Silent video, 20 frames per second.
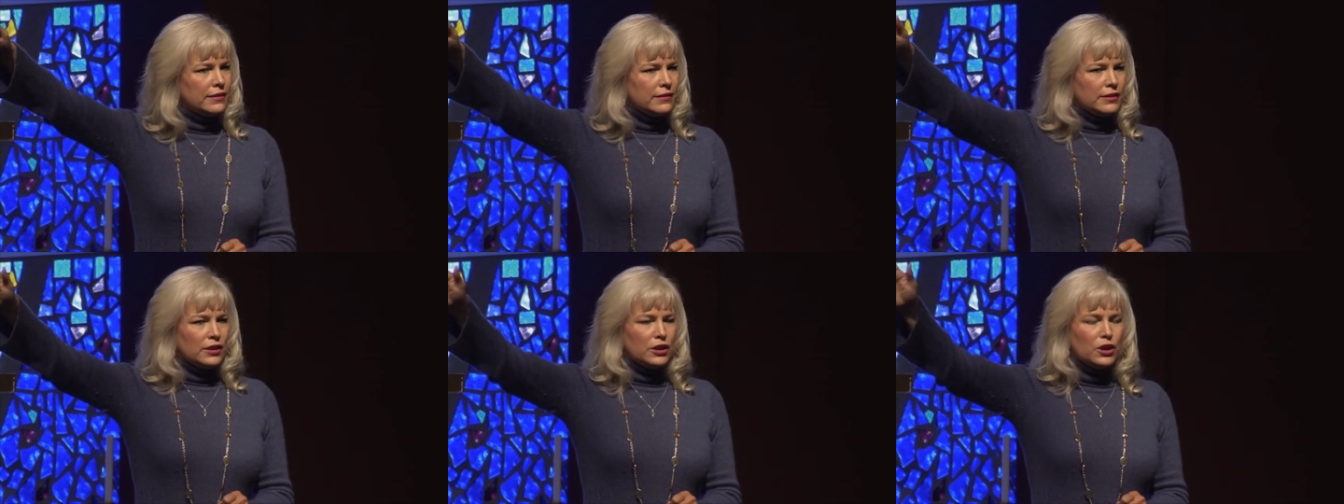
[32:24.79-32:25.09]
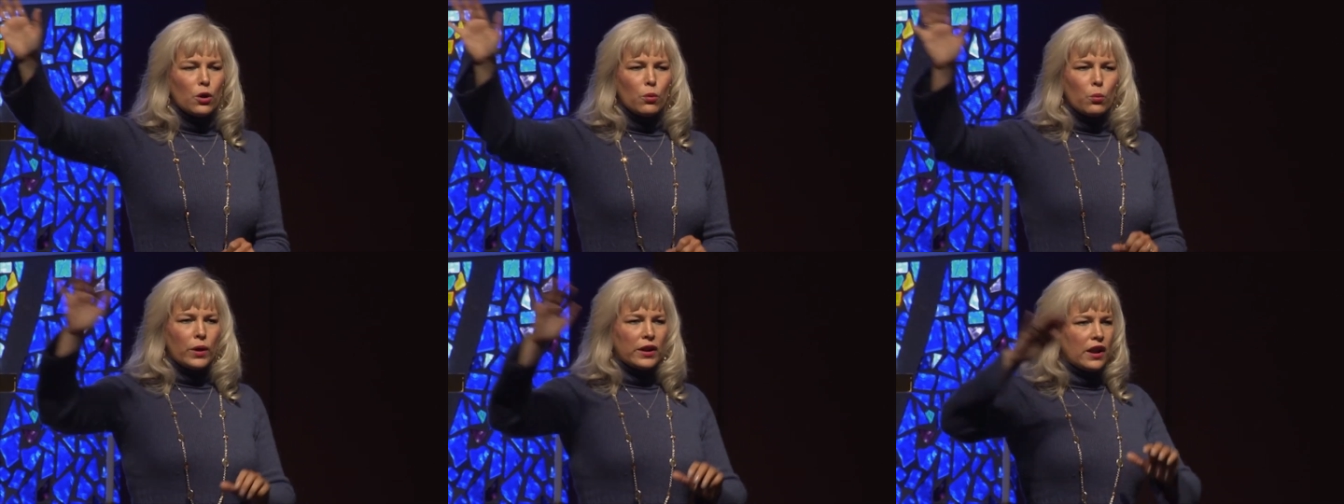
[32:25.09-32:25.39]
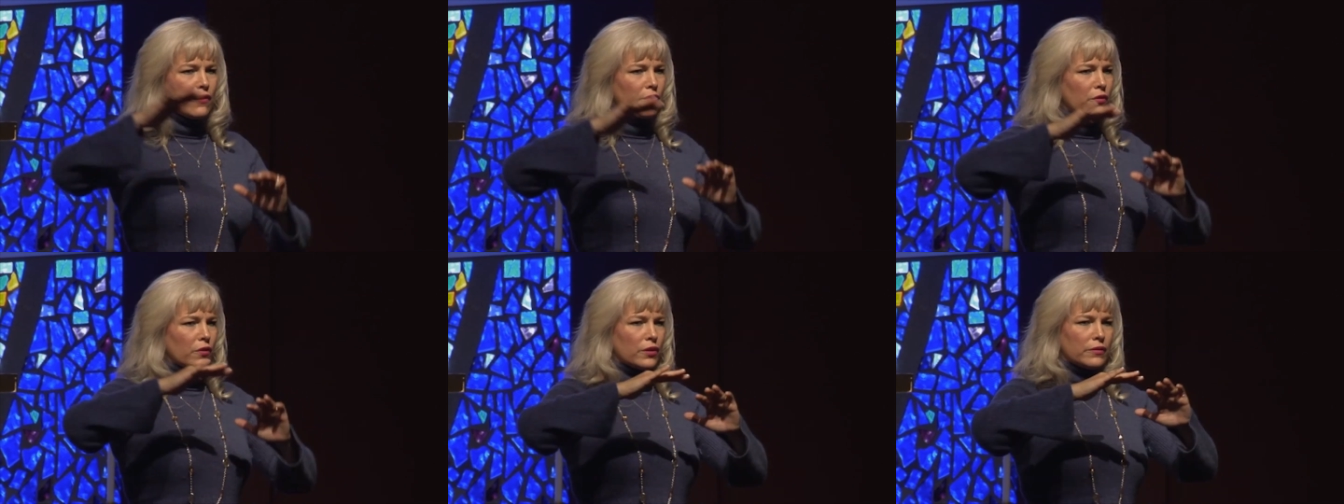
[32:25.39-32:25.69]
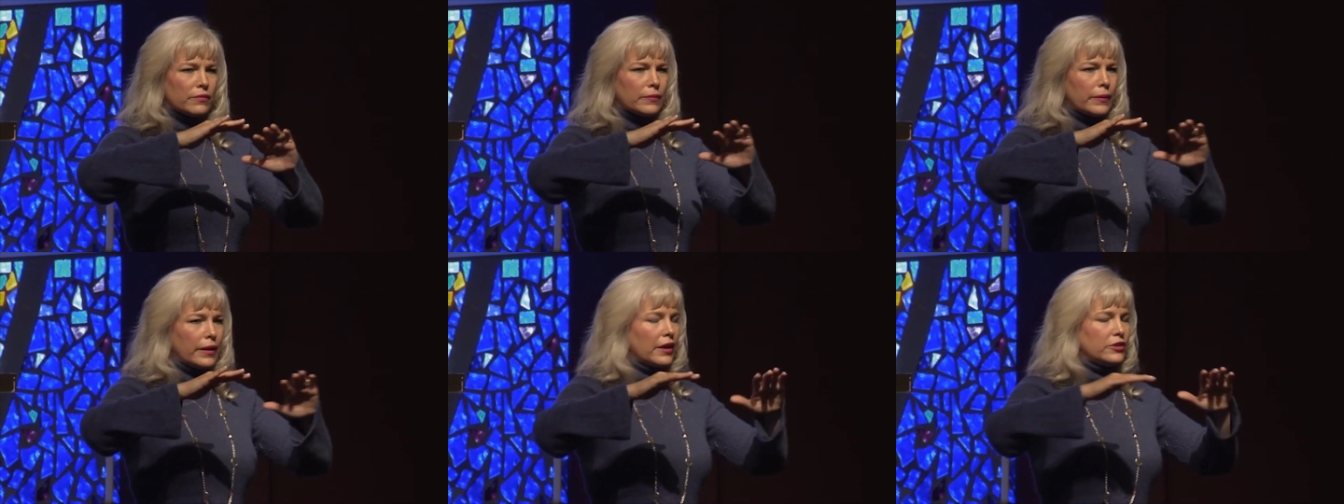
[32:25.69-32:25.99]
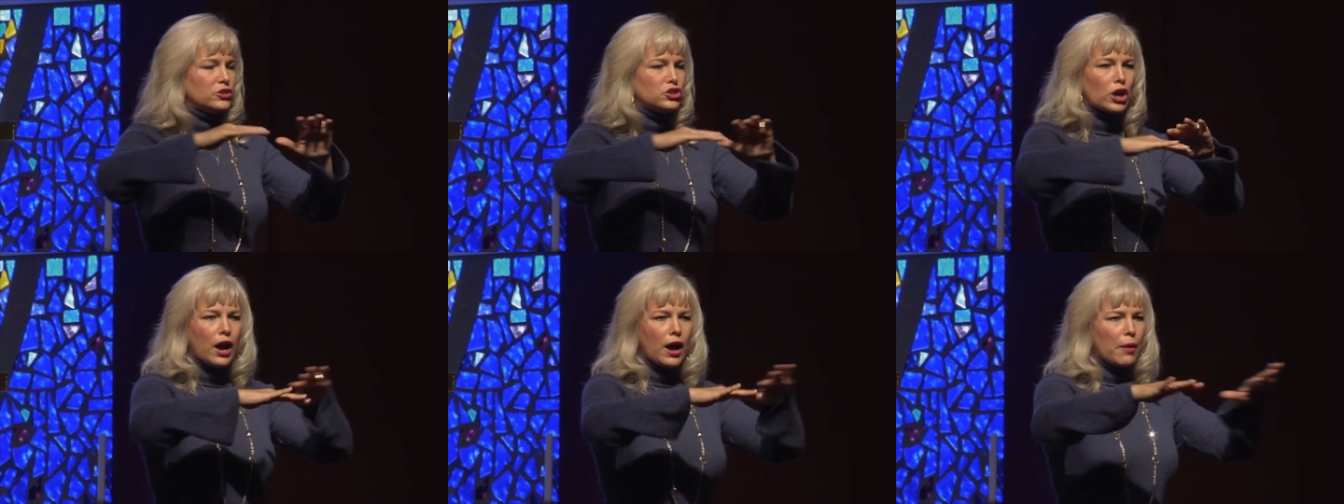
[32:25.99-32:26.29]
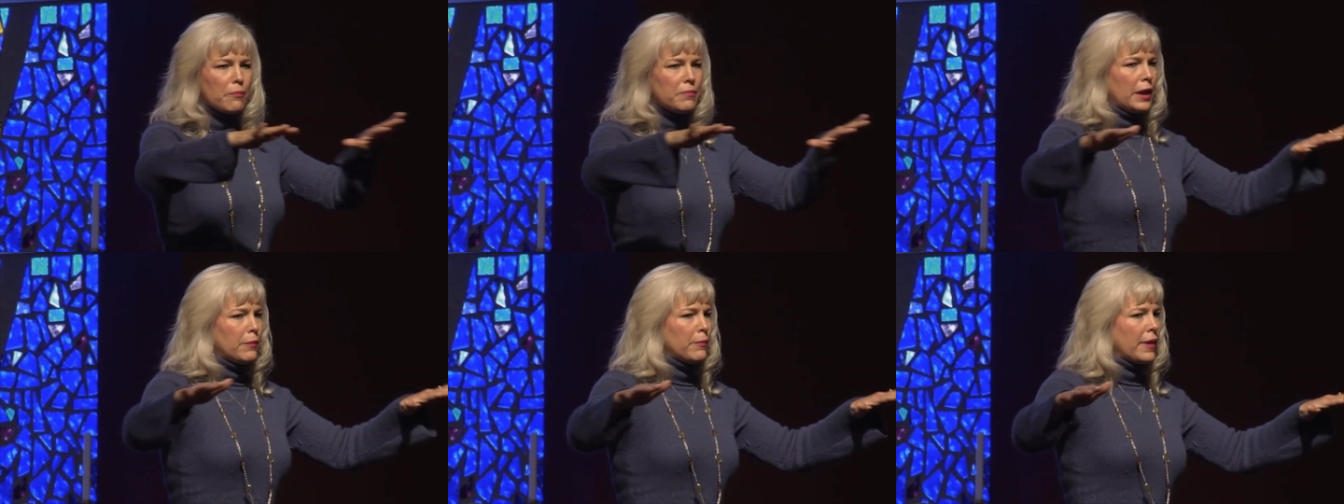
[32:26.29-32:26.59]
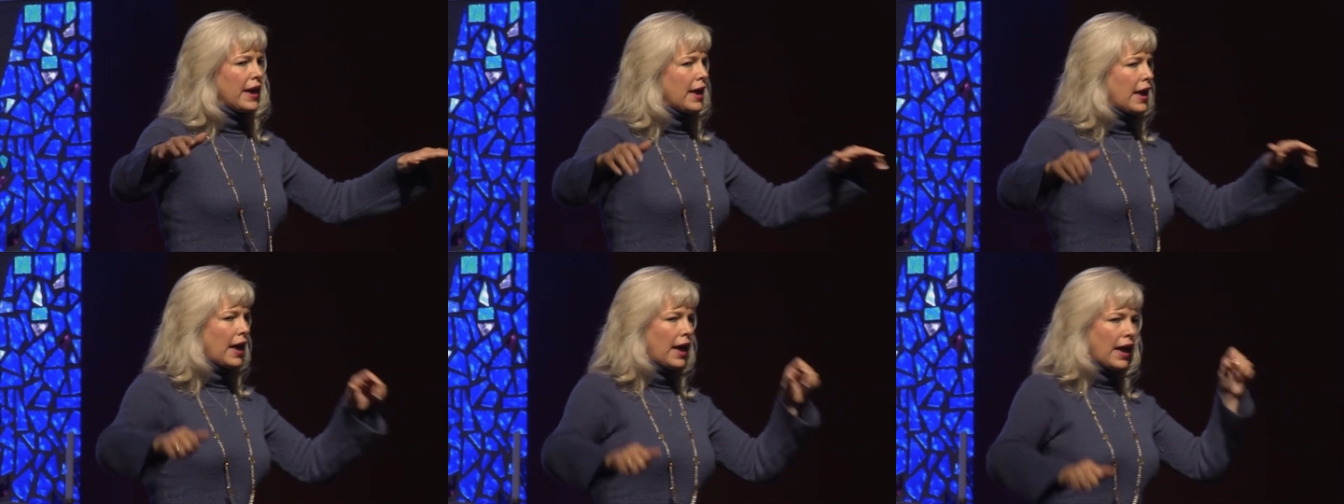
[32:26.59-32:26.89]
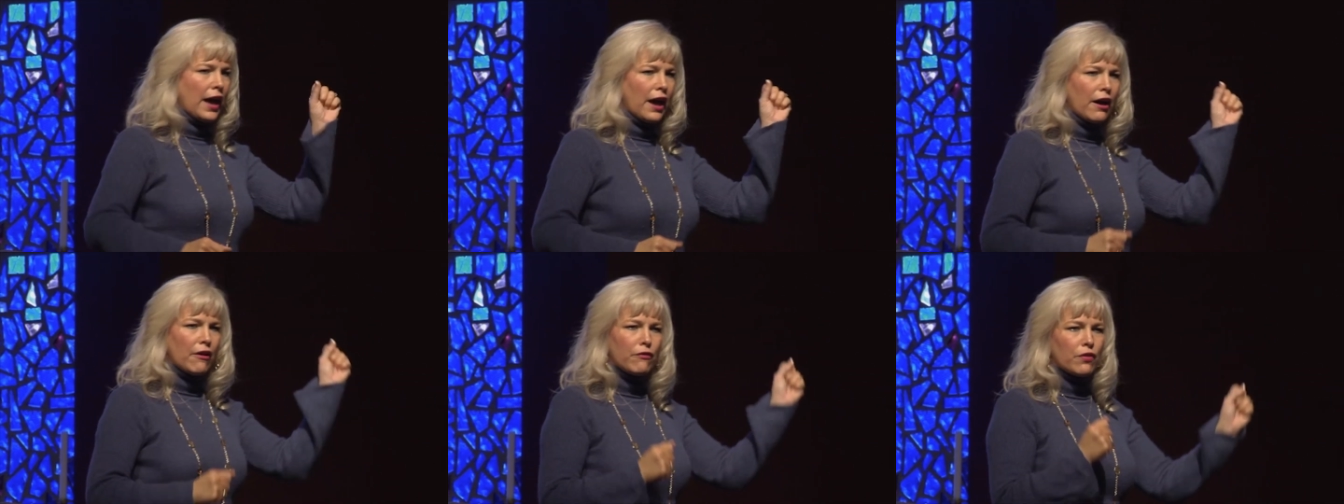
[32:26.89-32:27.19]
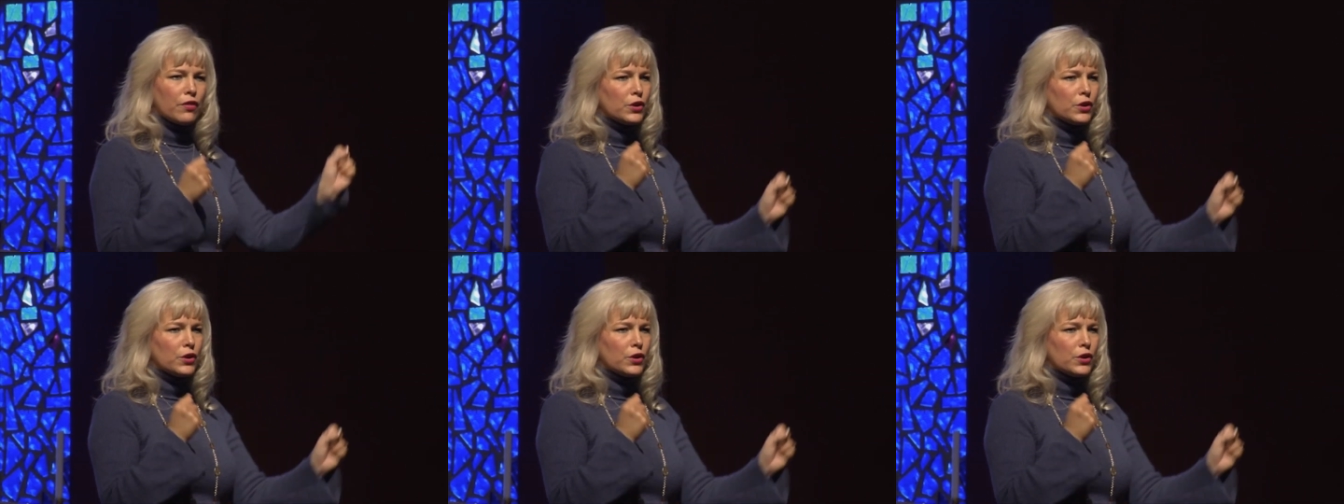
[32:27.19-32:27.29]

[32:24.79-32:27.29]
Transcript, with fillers: You know, whatever job they may have,